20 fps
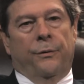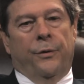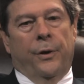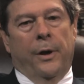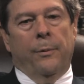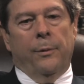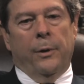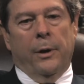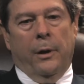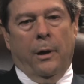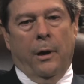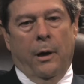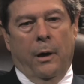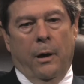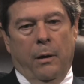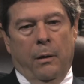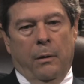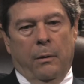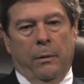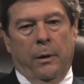Family
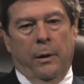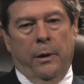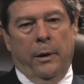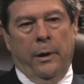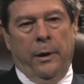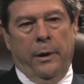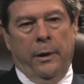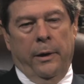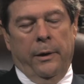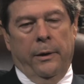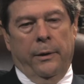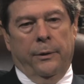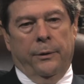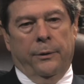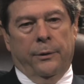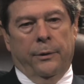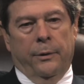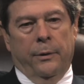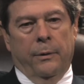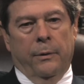law
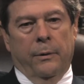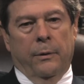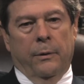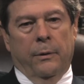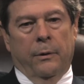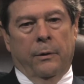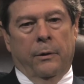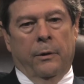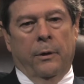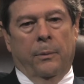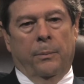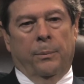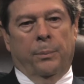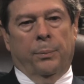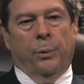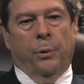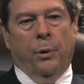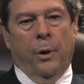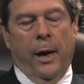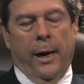is the
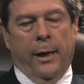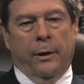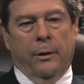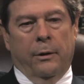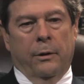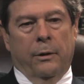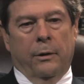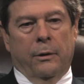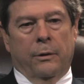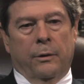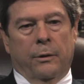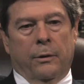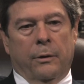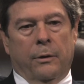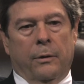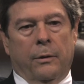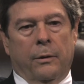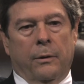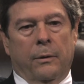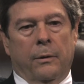
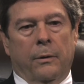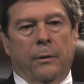practice